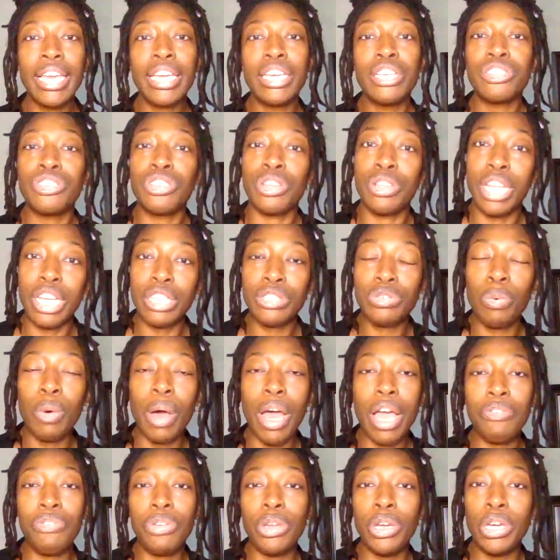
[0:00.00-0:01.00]
So that's why
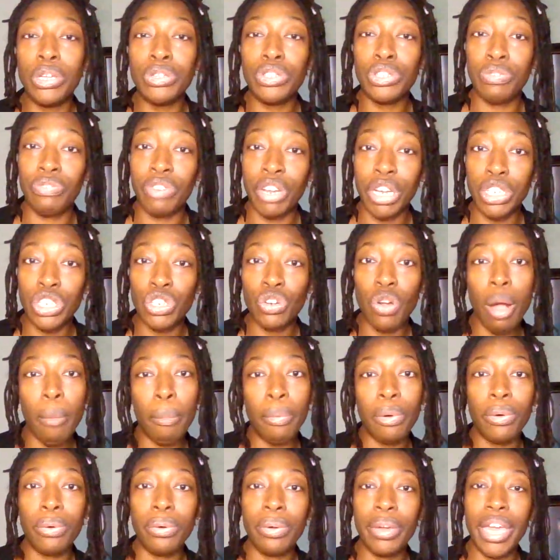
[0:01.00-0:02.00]
if you go to very
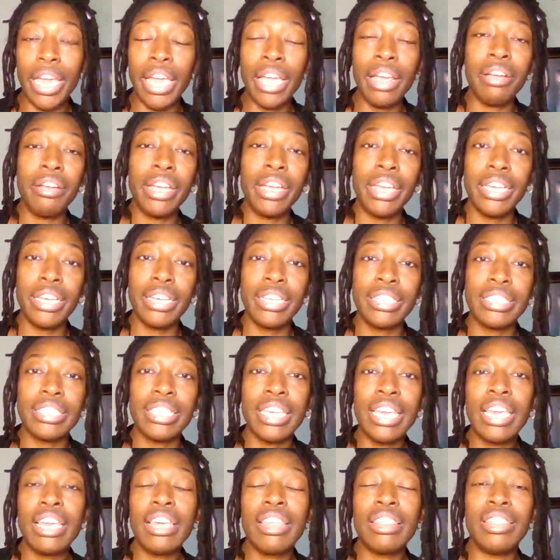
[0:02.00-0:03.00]
tropical areas,
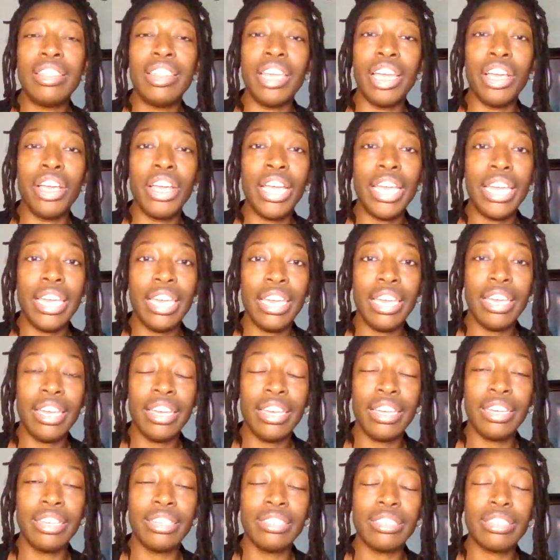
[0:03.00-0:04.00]
there
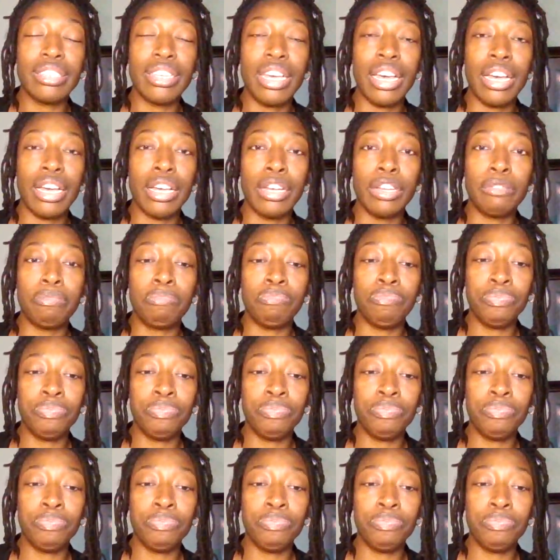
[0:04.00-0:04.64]
is a